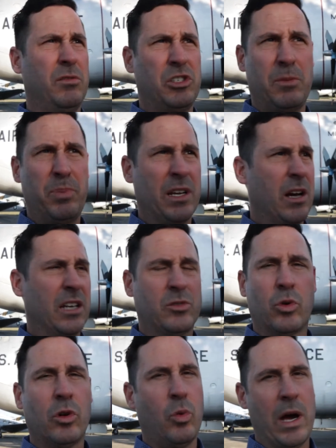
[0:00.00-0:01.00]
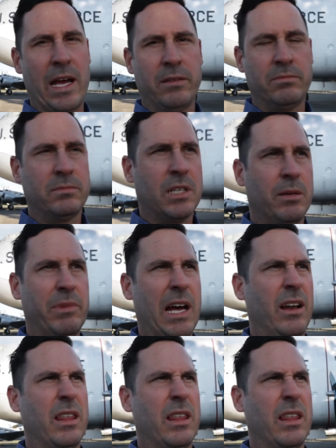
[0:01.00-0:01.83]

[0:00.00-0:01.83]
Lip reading: Shipping costs worldwide come down.